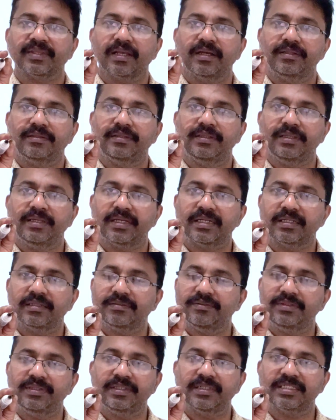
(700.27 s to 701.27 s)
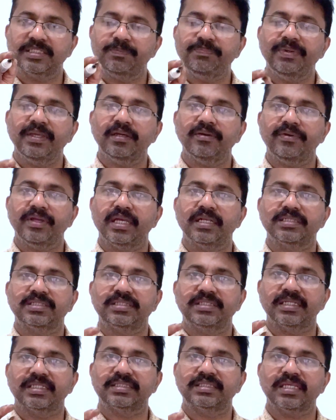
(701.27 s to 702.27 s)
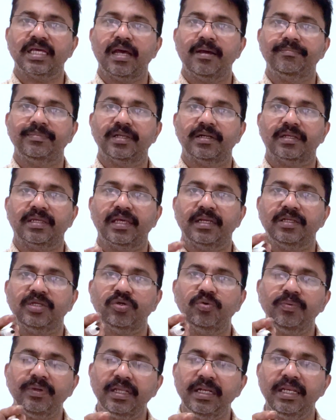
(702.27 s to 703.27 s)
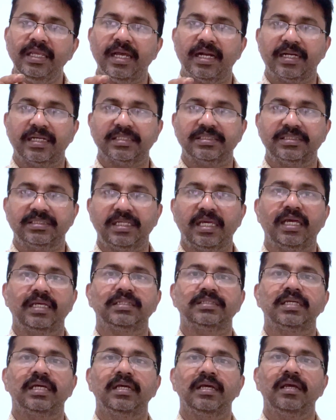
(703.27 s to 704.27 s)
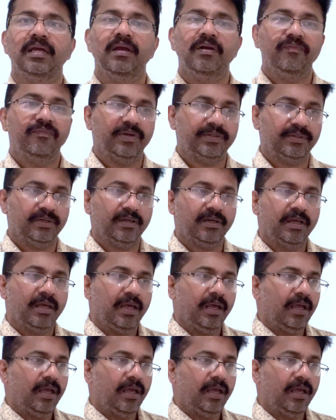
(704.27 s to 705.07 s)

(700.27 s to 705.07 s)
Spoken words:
the experienced examiner can quickly understand whether